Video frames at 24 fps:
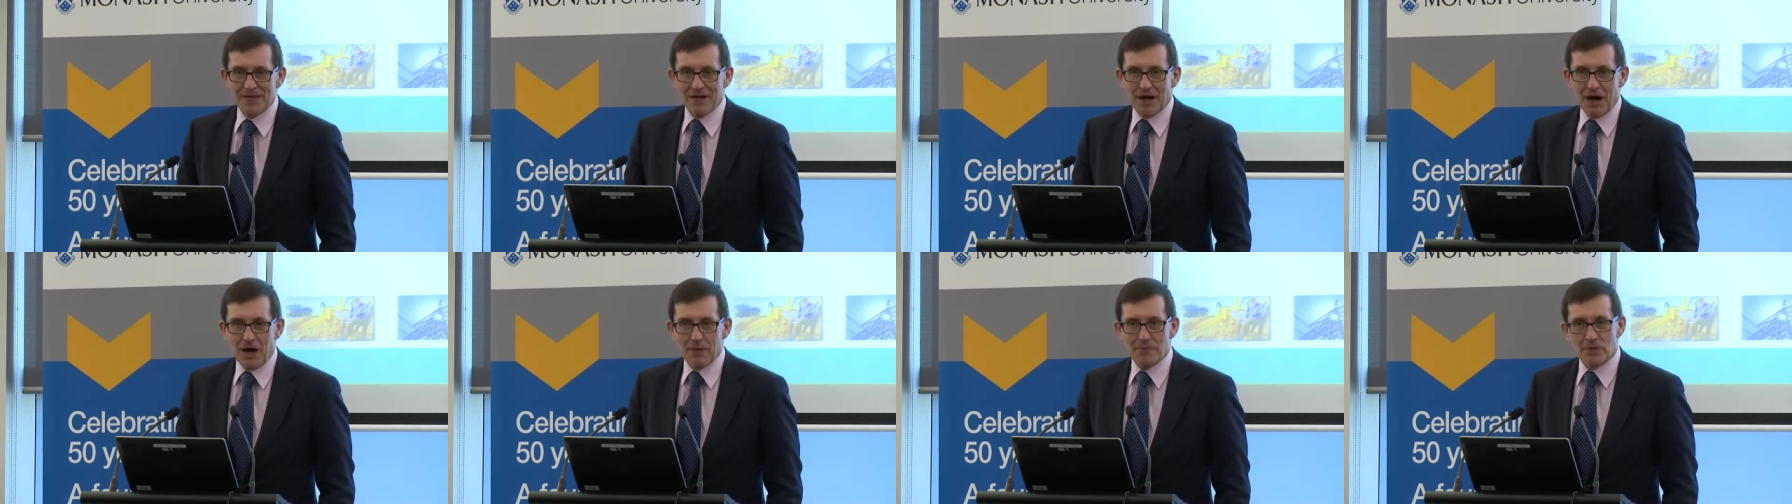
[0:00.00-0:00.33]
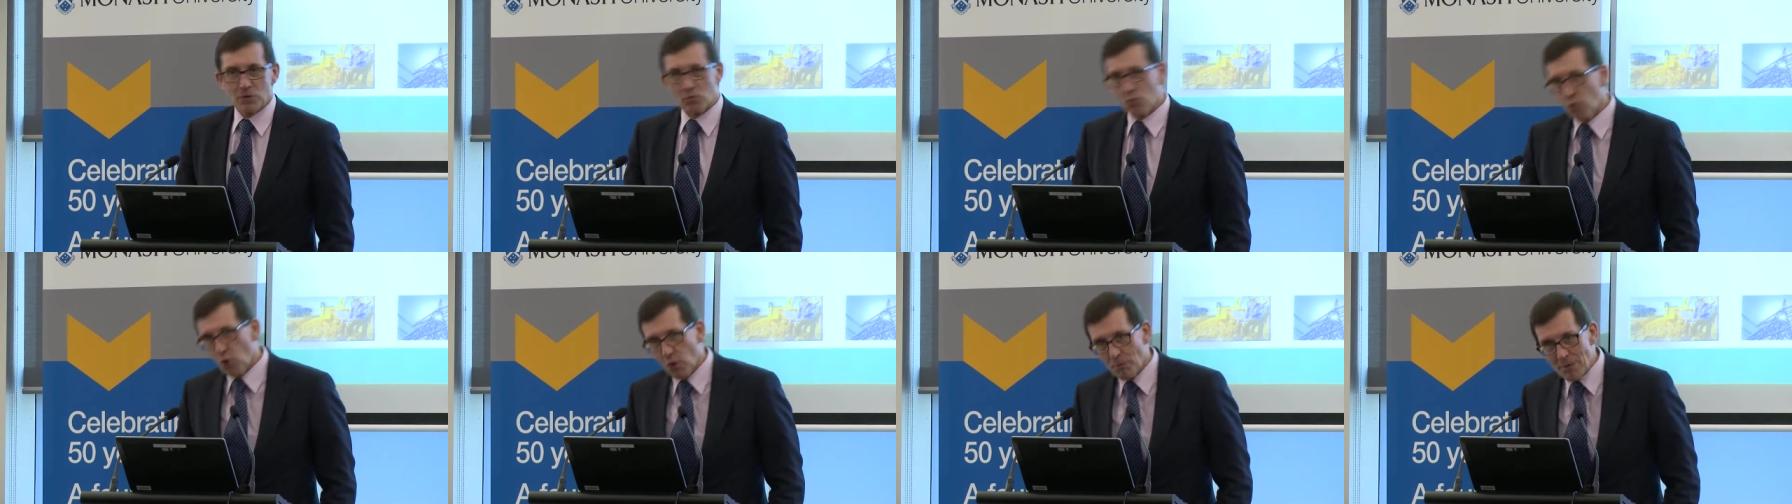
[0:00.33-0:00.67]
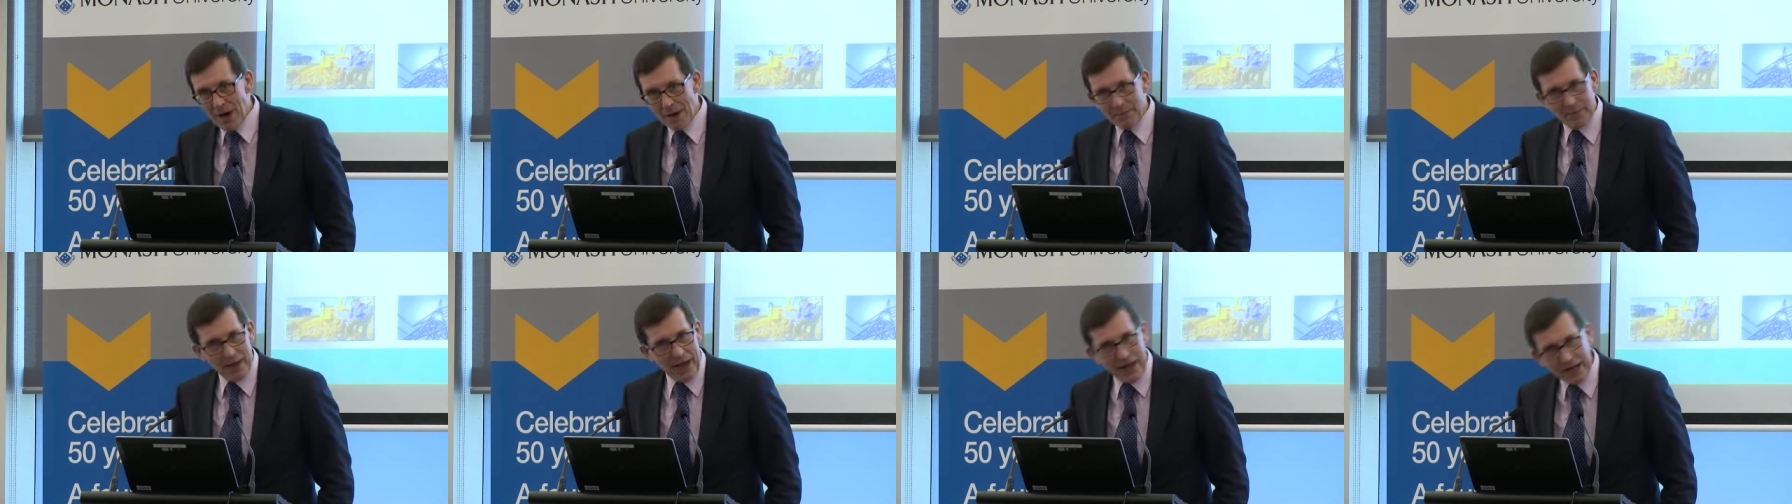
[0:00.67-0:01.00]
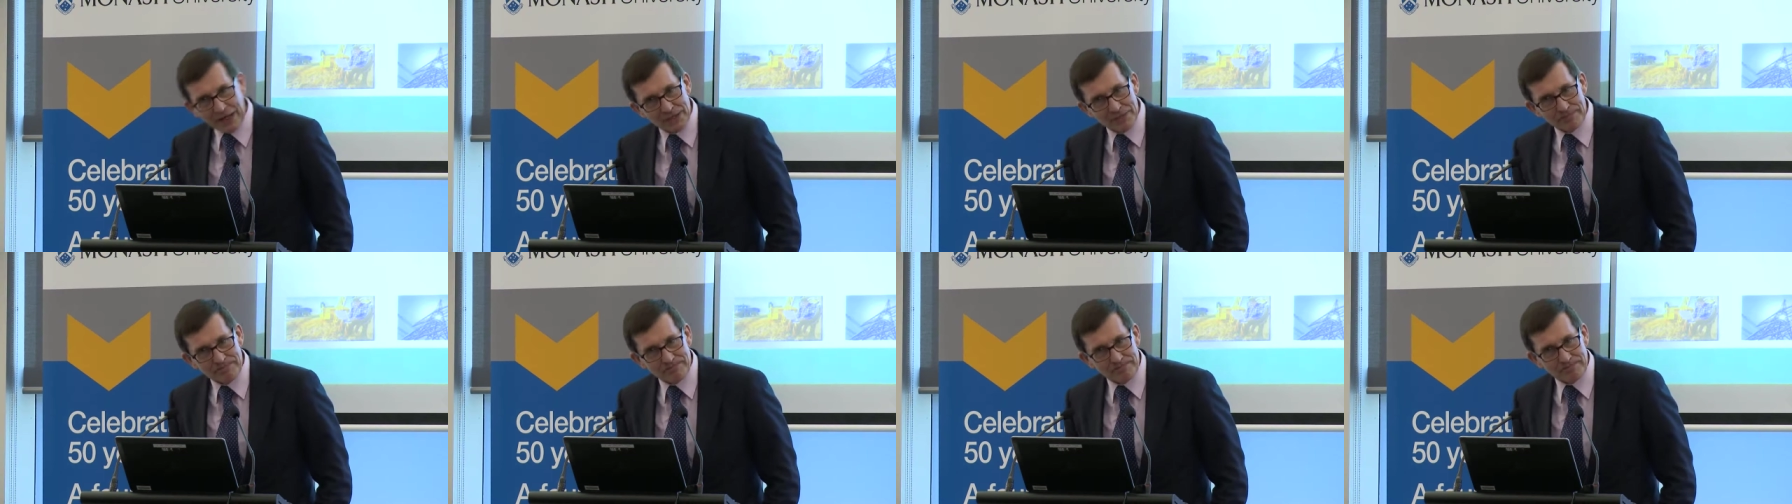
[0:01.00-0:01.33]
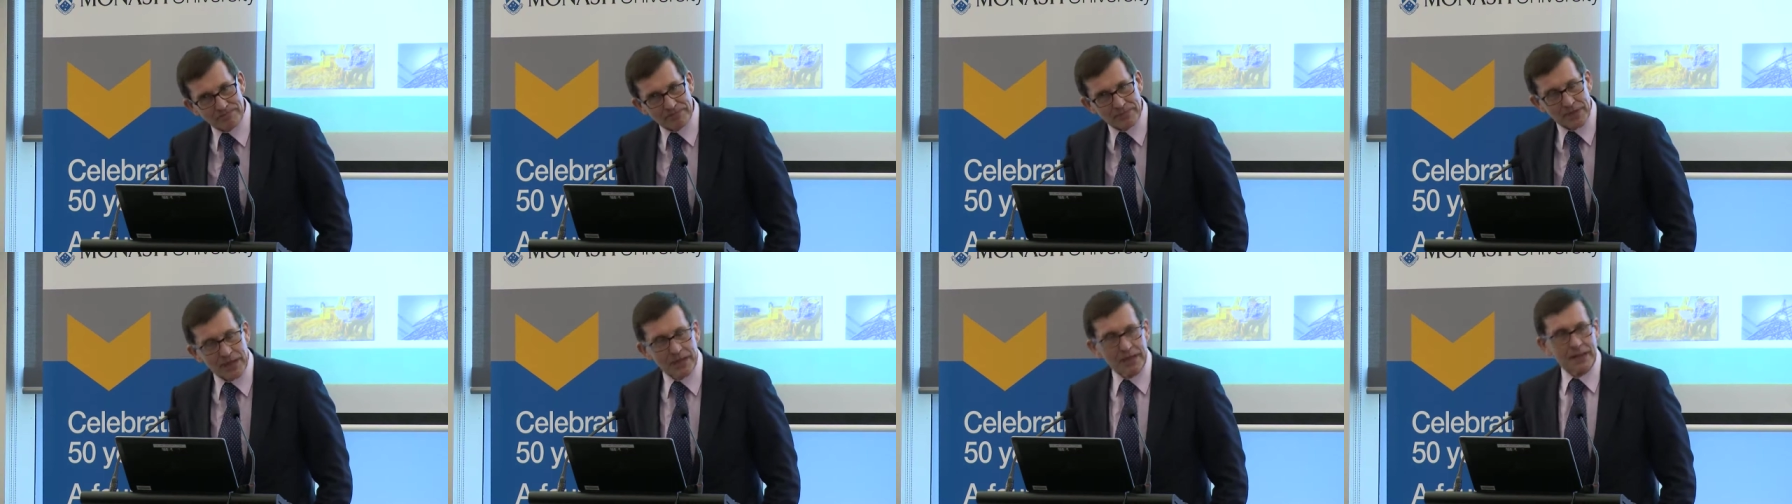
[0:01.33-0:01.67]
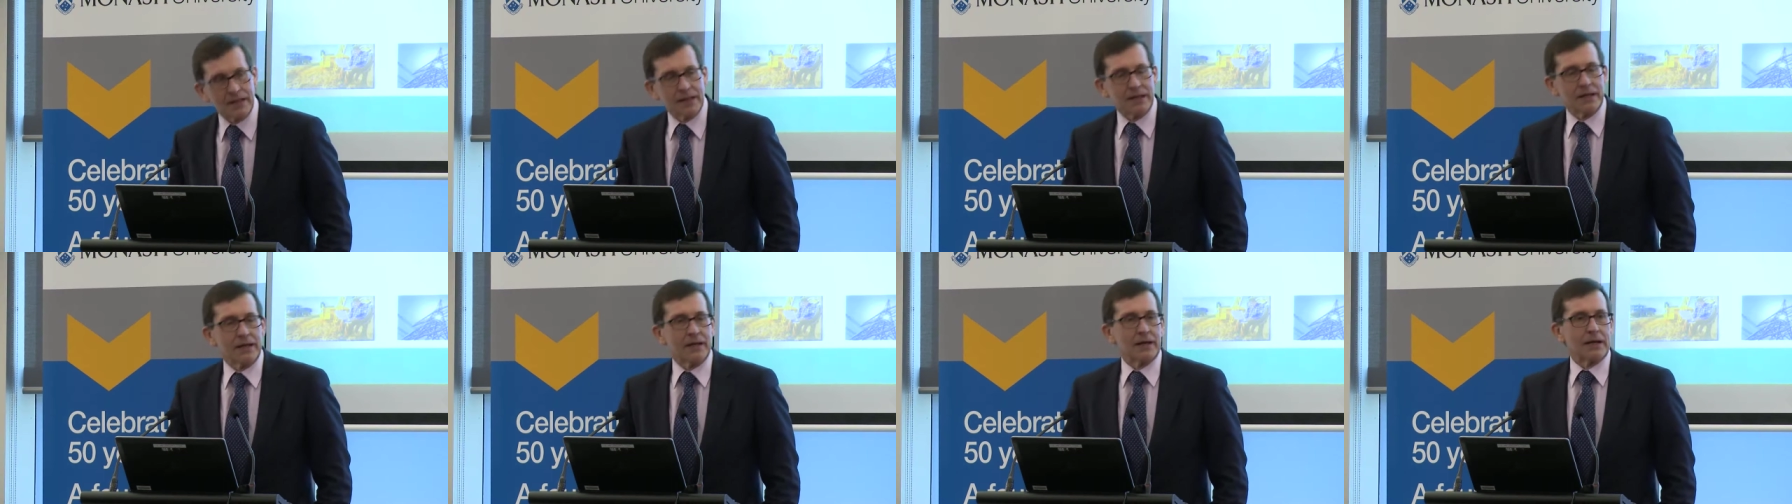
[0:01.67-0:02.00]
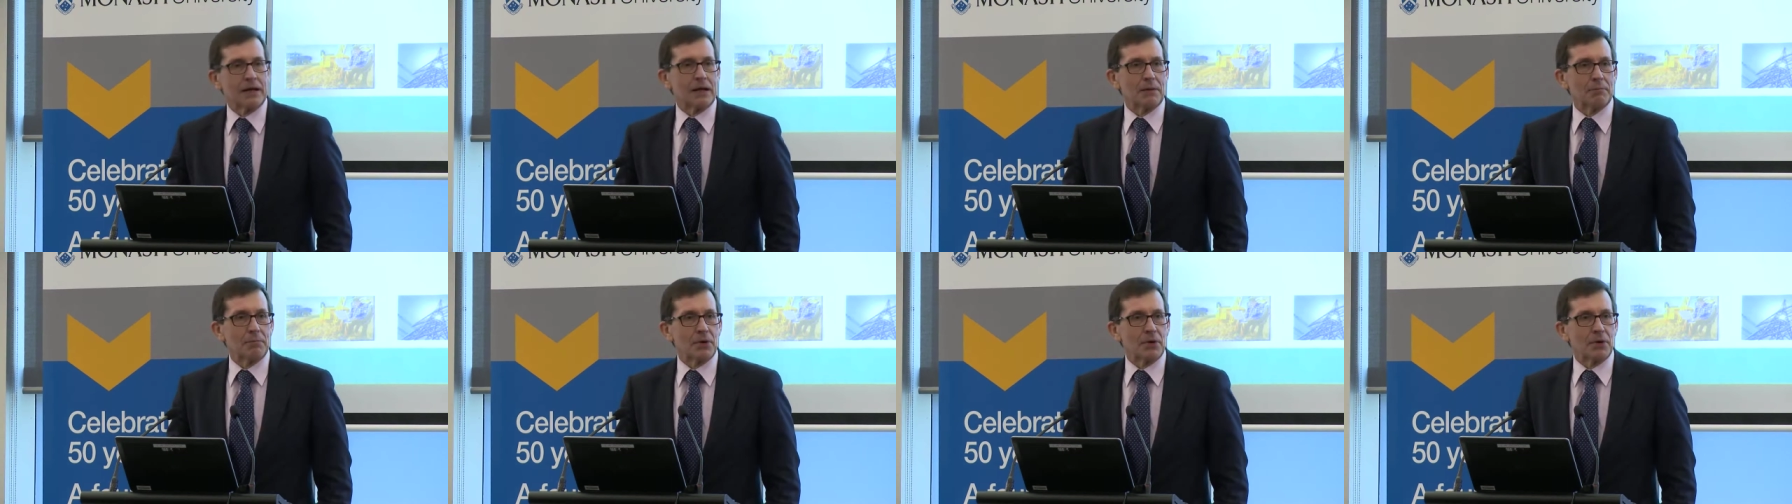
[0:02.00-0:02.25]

I'm the warm up act, uh,